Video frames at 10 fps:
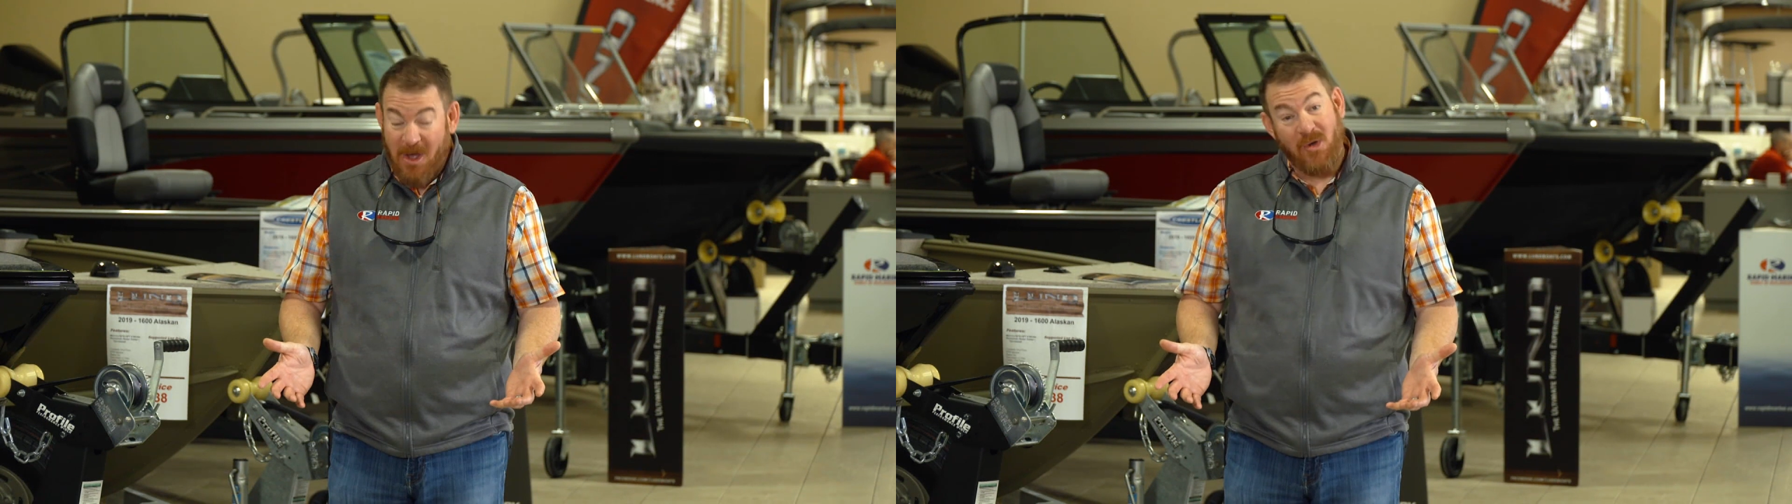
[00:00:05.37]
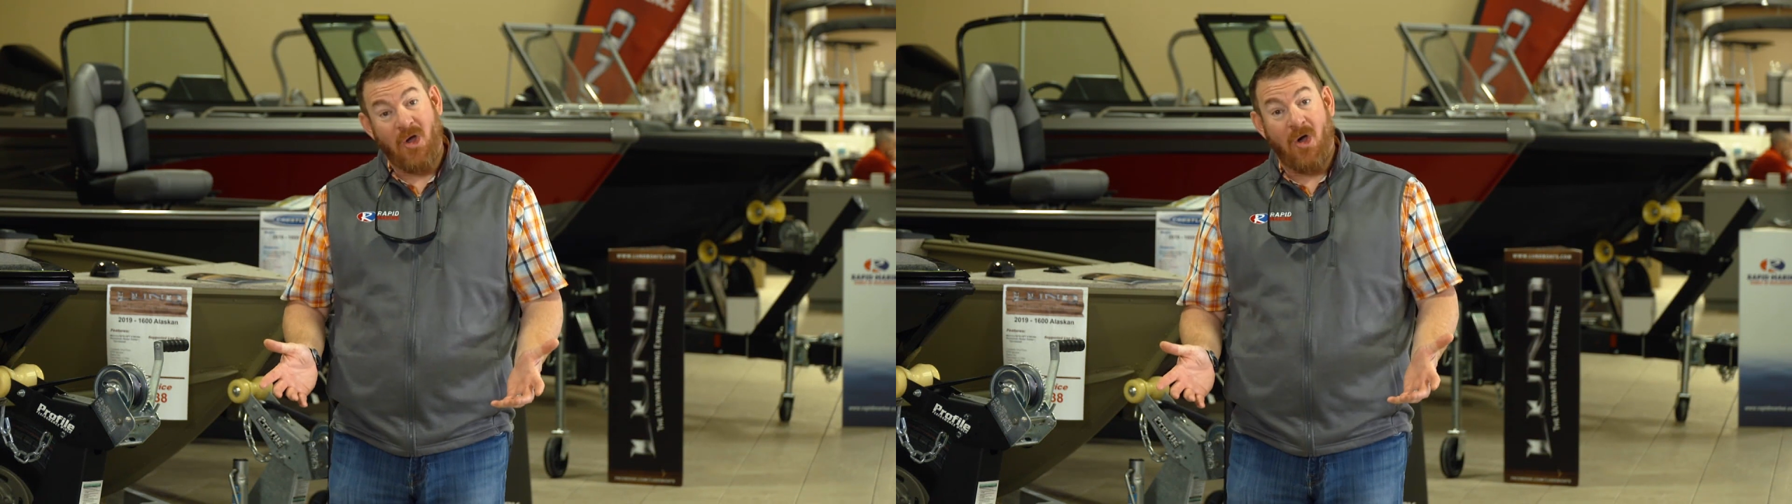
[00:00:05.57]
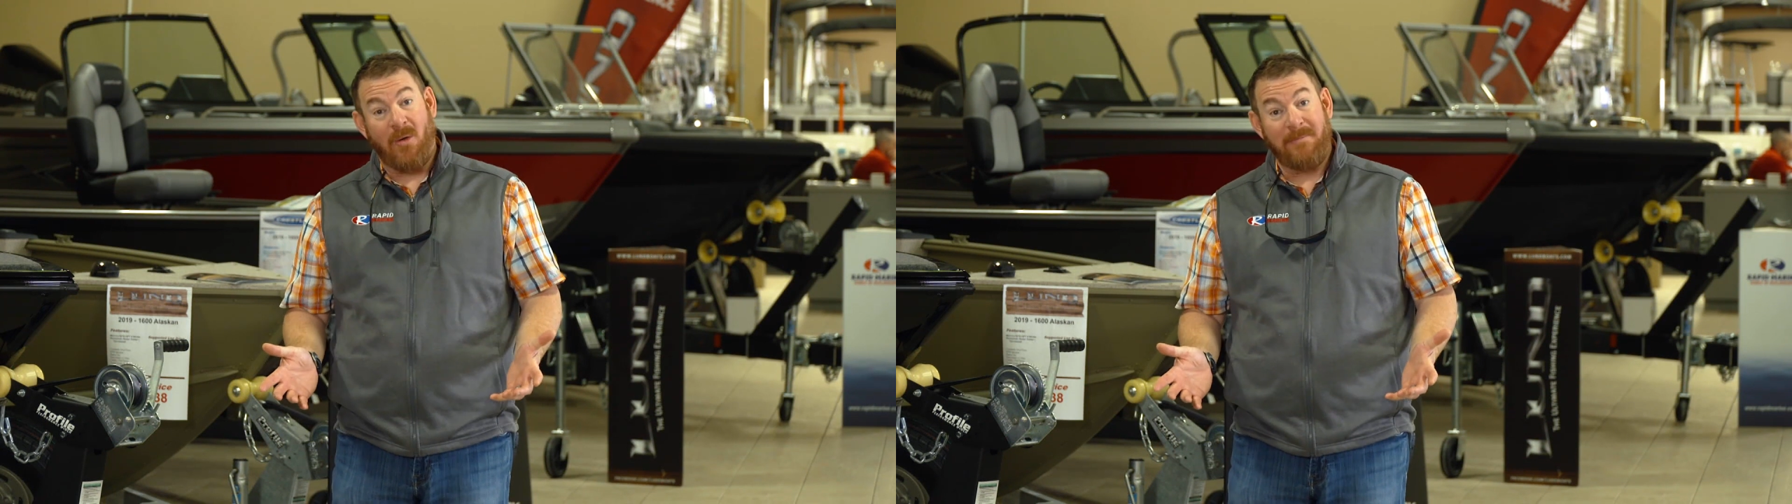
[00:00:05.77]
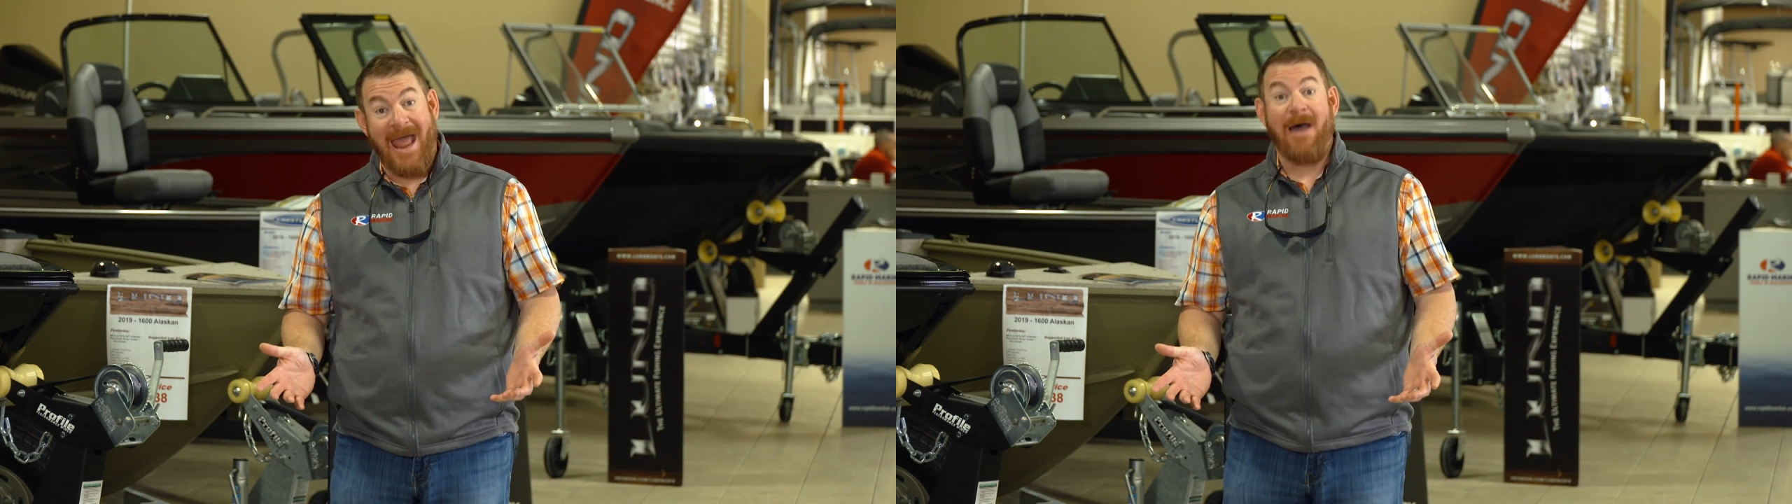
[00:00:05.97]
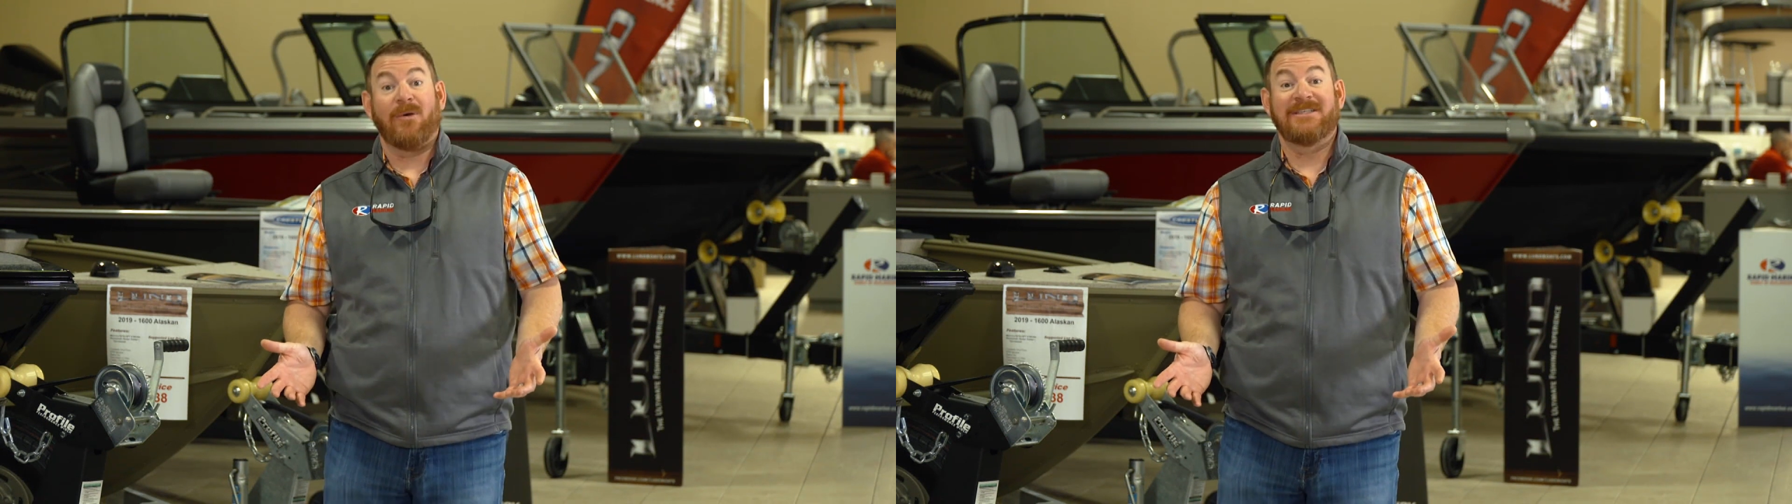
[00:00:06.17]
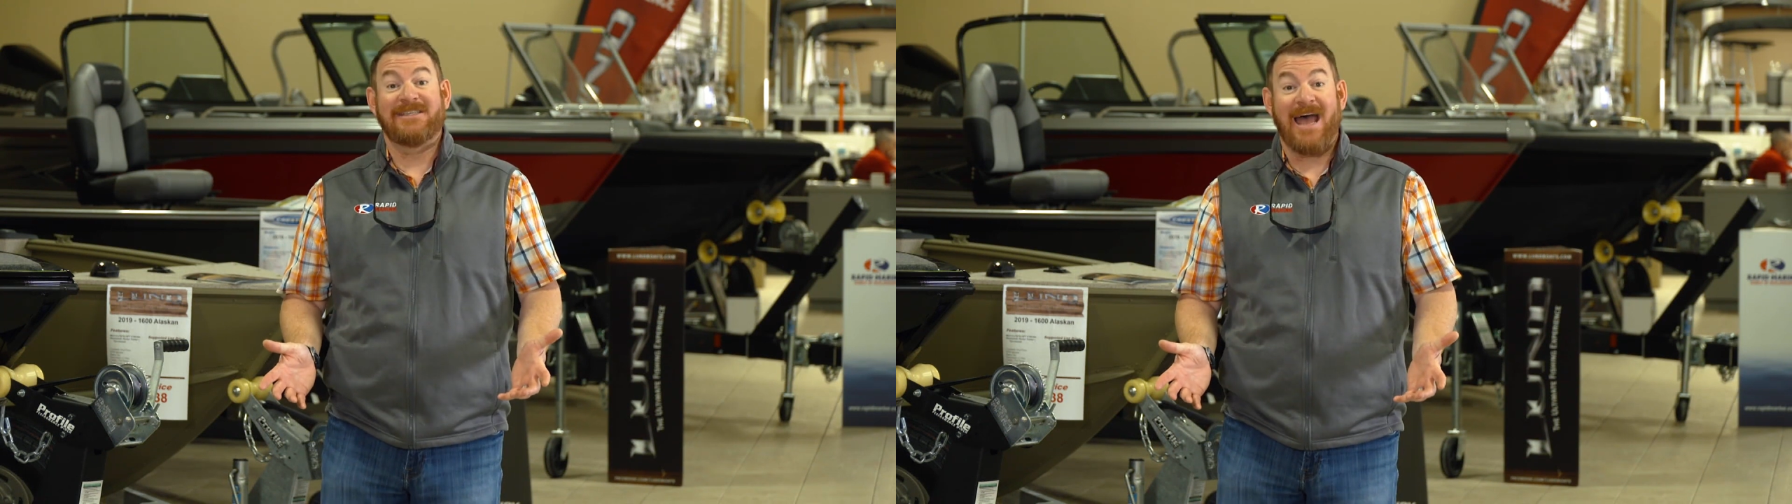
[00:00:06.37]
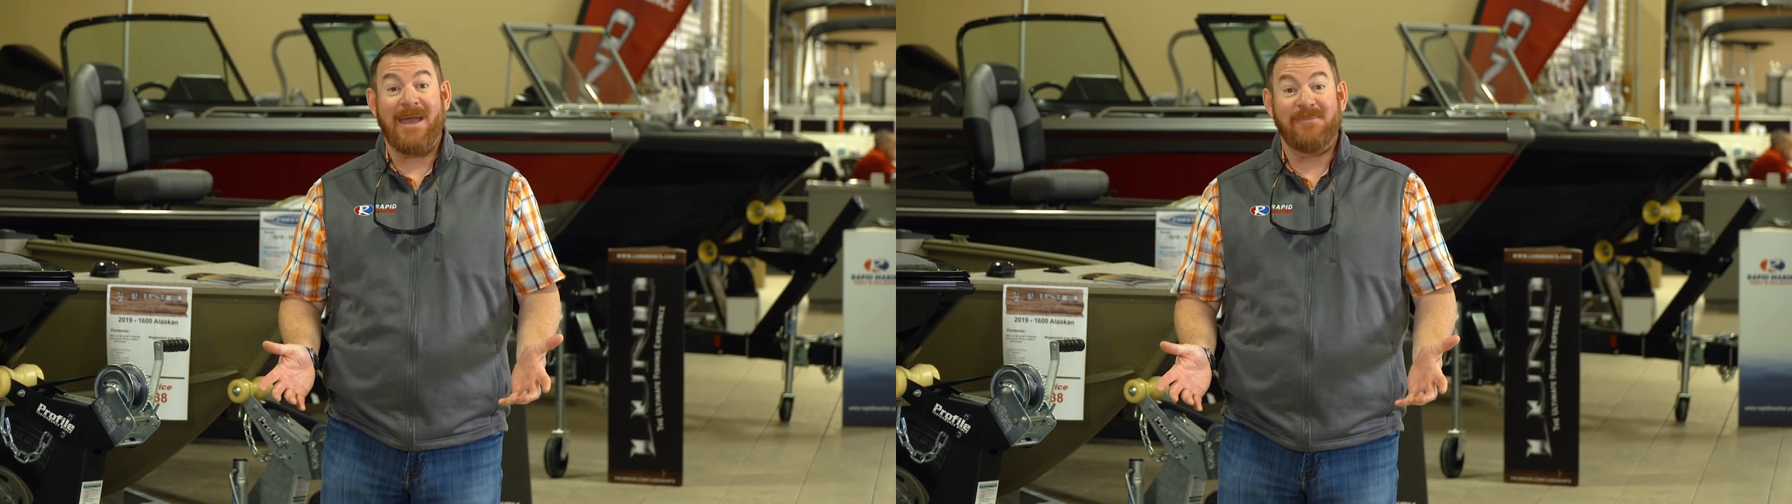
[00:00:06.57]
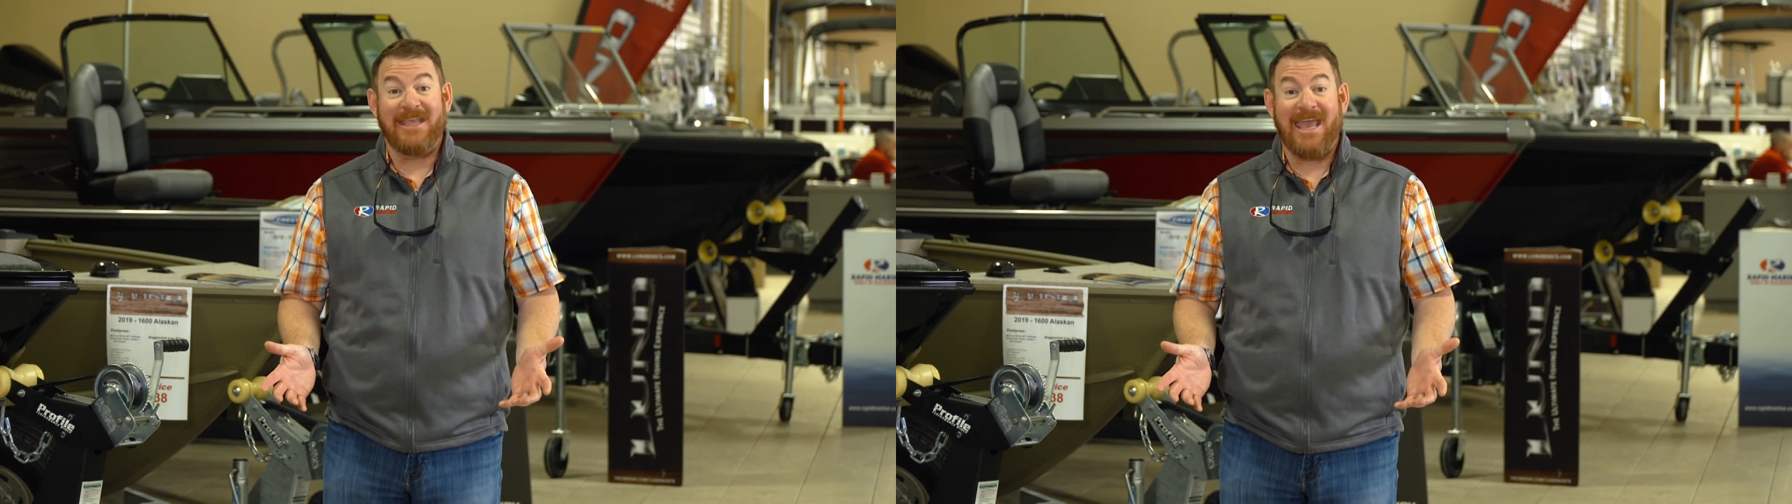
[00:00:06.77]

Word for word: boat home, now it's time to